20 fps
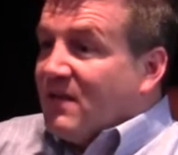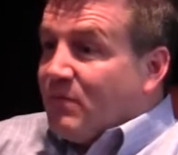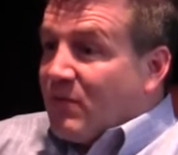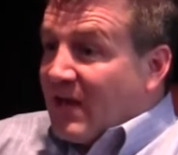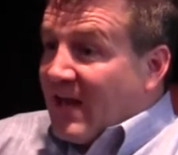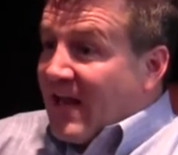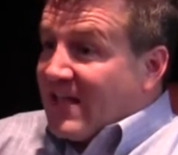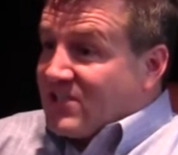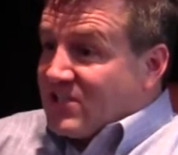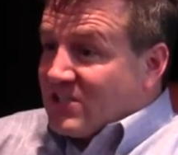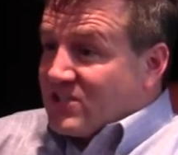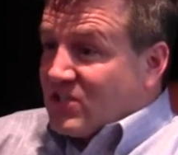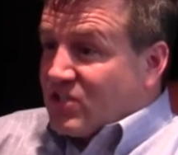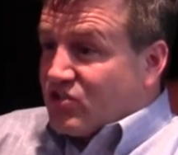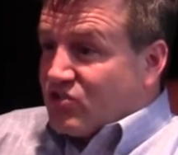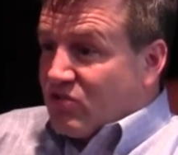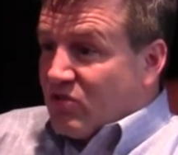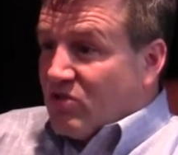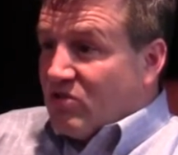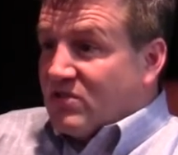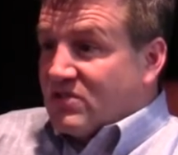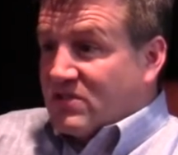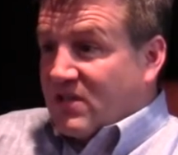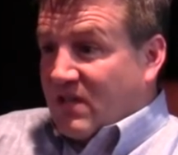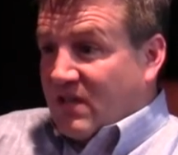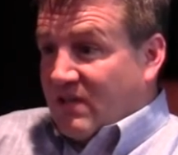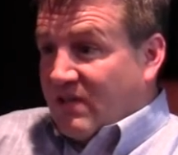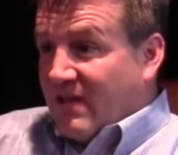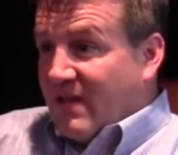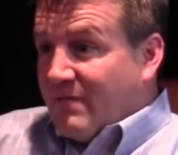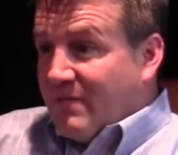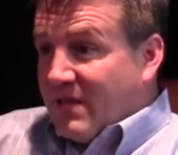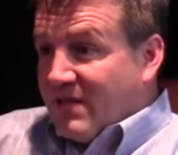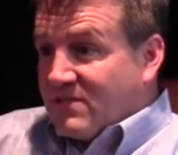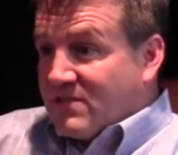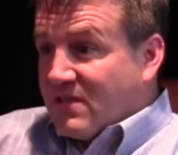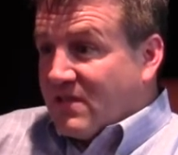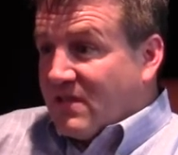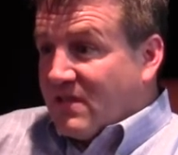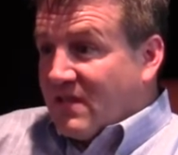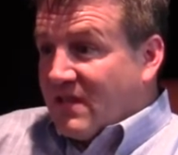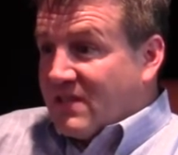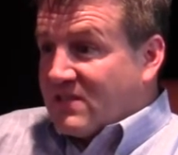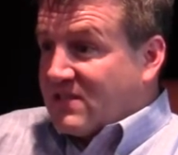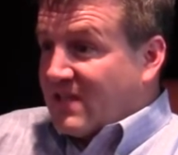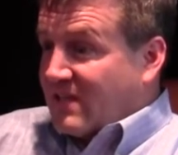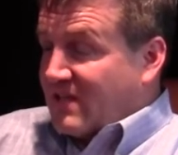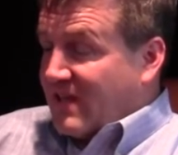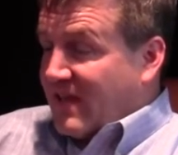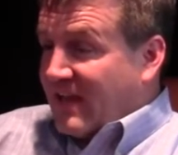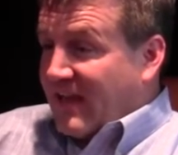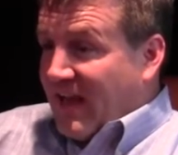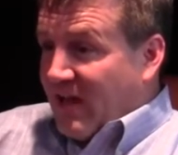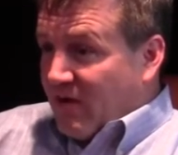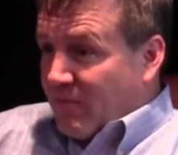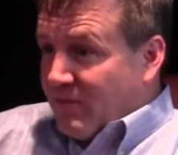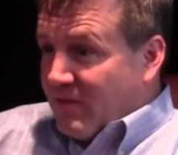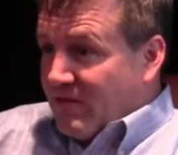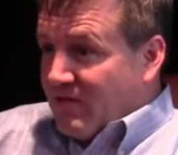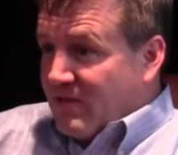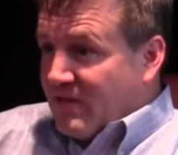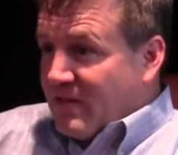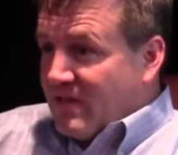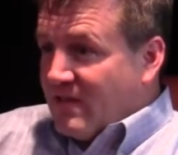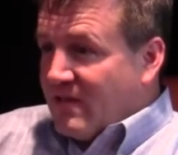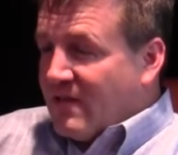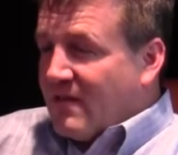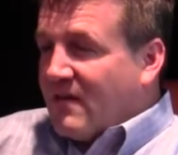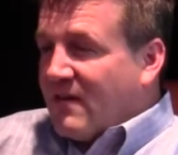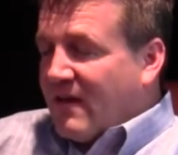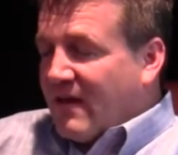But an access control is going to limit, it's got the accountability,